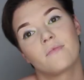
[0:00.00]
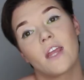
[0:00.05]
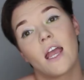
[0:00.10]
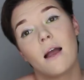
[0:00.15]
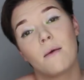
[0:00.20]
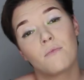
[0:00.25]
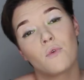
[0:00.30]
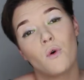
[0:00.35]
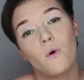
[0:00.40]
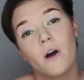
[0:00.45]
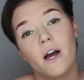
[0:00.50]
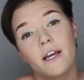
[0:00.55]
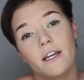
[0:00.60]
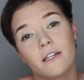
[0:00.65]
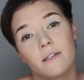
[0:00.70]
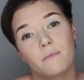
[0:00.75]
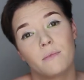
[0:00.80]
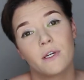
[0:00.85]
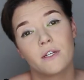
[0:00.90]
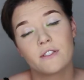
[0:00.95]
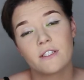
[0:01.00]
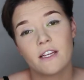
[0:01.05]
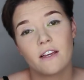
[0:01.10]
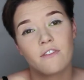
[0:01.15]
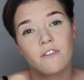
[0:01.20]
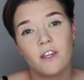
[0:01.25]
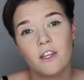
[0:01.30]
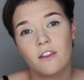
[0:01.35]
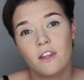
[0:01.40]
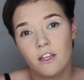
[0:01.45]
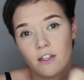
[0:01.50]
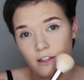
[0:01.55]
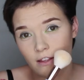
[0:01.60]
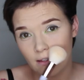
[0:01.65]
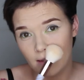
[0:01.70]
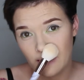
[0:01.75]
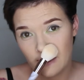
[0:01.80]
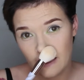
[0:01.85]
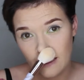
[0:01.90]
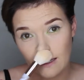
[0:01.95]
I'm quiet because I think there's,
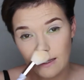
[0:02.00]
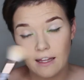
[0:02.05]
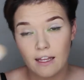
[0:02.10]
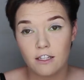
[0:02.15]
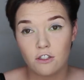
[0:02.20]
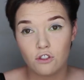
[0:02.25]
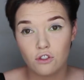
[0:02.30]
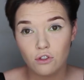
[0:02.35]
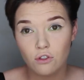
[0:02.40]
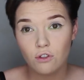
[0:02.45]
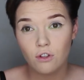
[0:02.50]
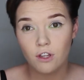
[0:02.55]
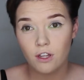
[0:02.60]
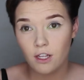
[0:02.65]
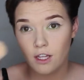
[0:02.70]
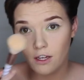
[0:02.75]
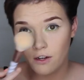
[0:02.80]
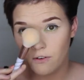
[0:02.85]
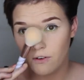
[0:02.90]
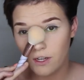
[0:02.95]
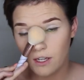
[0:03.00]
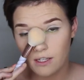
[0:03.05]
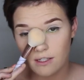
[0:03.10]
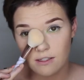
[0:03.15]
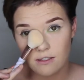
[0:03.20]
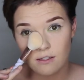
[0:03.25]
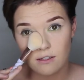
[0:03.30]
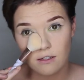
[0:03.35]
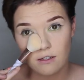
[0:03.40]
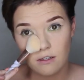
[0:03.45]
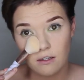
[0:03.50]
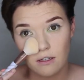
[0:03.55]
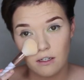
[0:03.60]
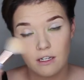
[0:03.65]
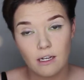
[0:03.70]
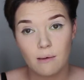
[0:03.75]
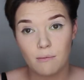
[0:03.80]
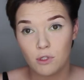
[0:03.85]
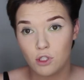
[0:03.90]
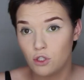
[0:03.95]
there, there are two theories,
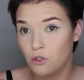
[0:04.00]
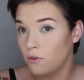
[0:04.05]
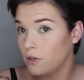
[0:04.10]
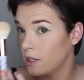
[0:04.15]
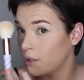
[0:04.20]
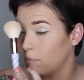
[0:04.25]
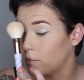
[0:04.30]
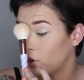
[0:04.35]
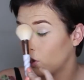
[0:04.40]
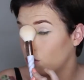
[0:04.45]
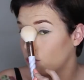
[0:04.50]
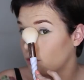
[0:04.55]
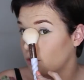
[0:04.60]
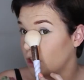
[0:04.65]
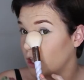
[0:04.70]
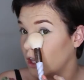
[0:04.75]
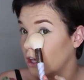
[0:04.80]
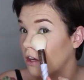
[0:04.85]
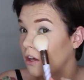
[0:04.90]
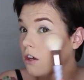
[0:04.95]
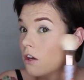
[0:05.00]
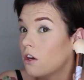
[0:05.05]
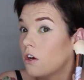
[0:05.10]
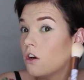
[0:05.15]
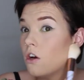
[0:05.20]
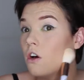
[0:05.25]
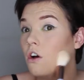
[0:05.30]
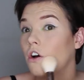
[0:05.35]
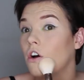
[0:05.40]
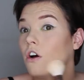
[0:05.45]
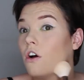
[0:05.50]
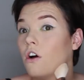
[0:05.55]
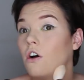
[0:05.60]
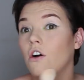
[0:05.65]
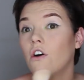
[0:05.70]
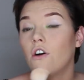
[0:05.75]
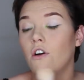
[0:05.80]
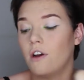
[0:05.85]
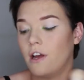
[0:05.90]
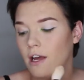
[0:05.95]
number two and number three,
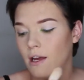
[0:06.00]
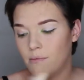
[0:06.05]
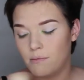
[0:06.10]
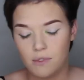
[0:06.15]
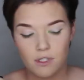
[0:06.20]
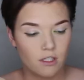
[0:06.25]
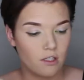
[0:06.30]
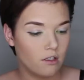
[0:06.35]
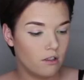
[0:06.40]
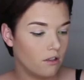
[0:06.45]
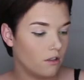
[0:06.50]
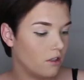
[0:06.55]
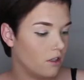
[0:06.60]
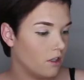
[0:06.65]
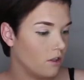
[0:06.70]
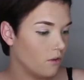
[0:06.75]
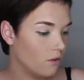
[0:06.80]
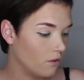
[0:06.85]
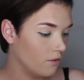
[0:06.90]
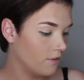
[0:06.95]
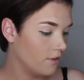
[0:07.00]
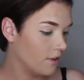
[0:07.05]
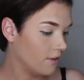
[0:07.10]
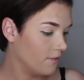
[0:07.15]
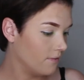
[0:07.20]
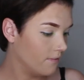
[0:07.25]
are absolutely off